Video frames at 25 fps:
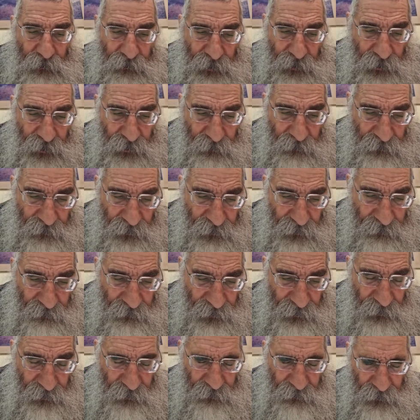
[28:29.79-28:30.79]
be
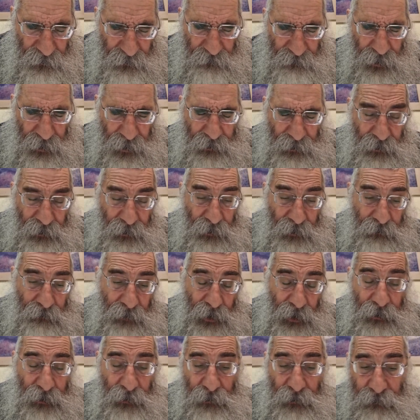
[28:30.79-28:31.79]
lamata
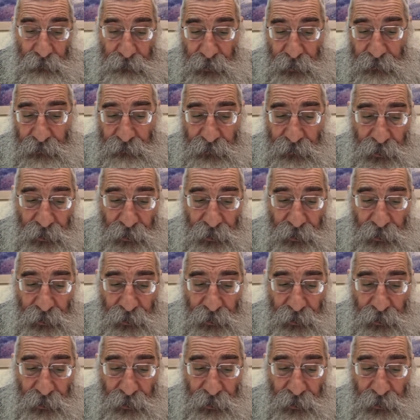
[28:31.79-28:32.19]
lamayla, above,